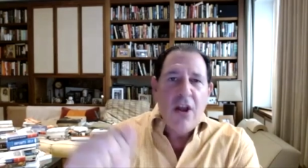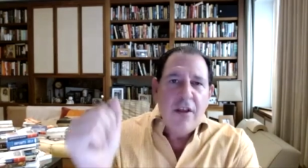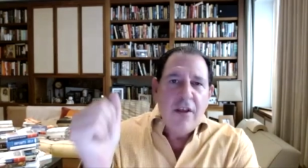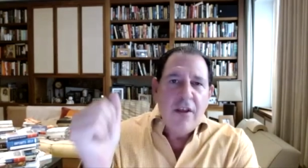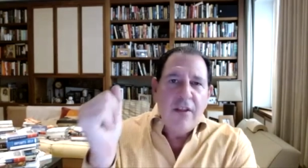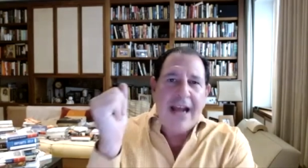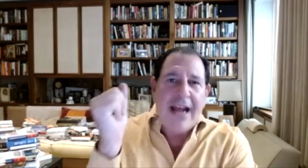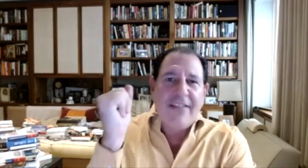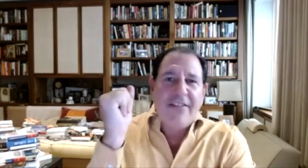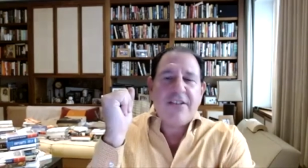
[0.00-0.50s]

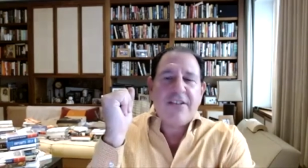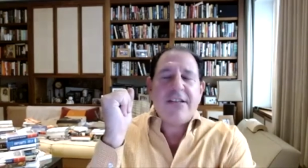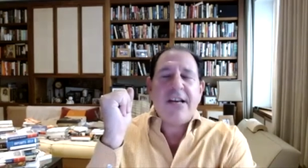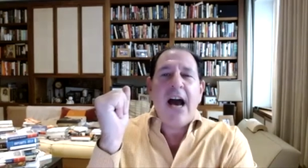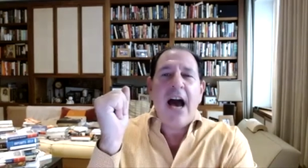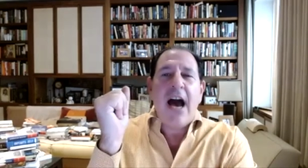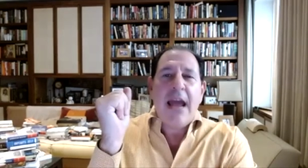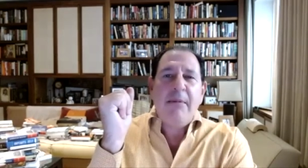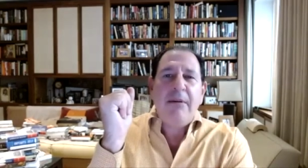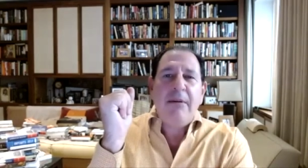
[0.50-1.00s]
At the
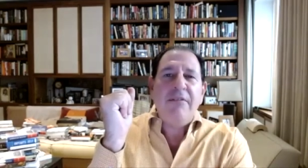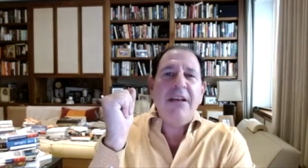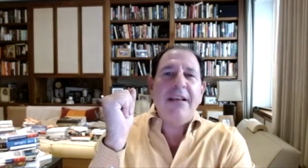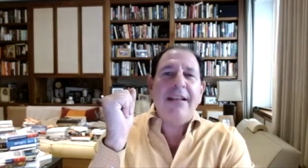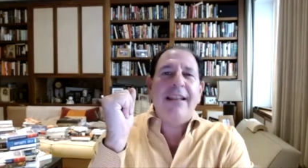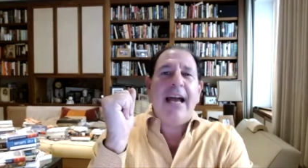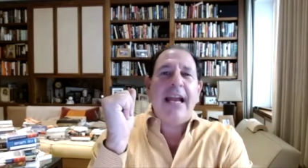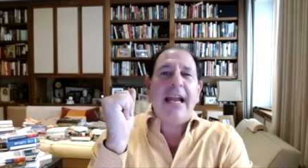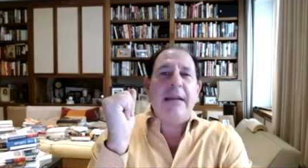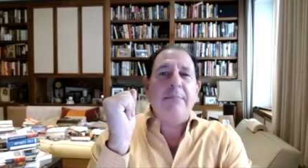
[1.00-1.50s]
time of the
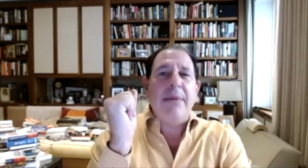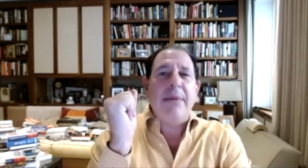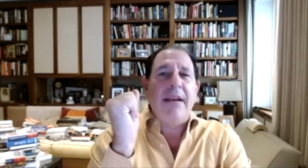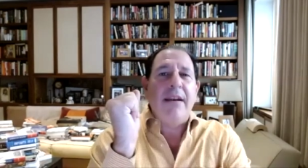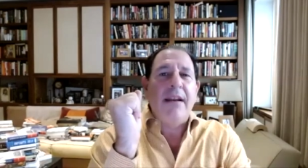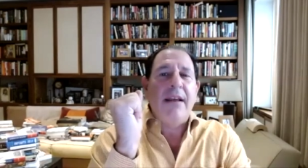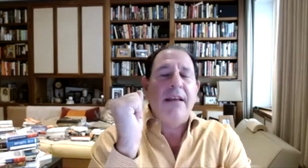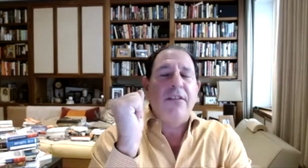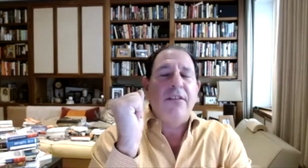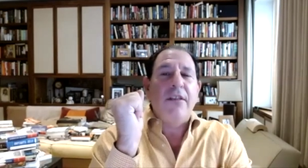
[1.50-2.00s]
Enlightenment,
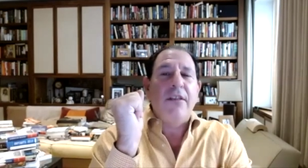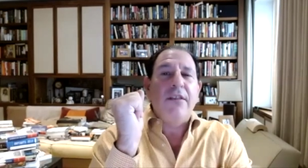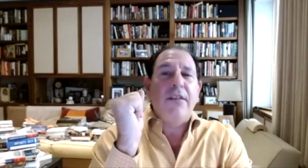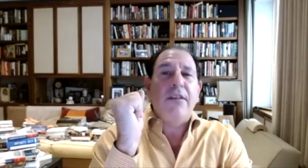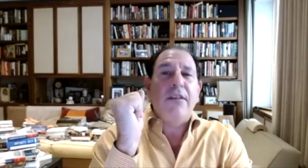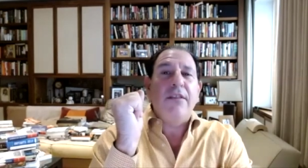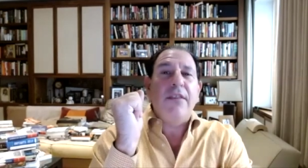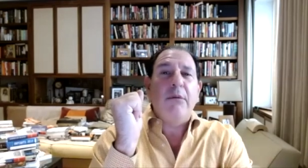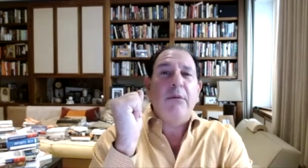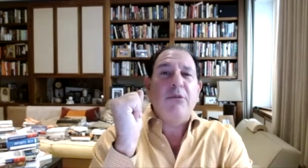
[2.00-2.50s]
the, the
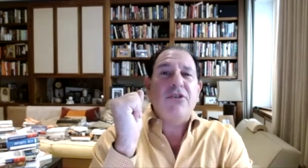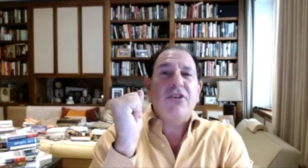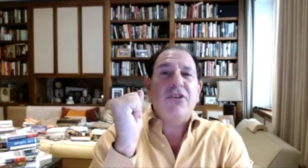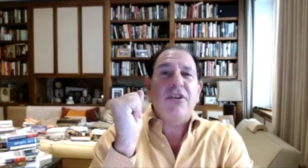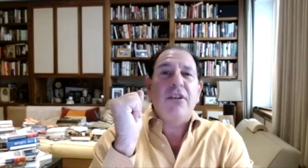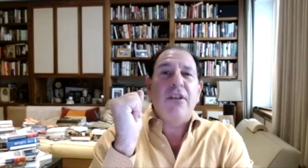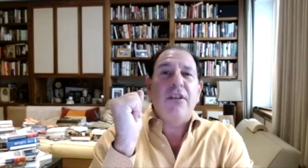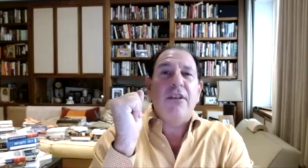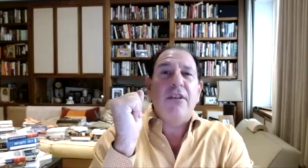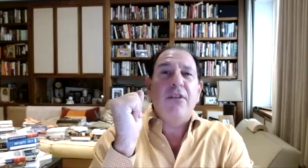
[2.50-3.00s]
there was the,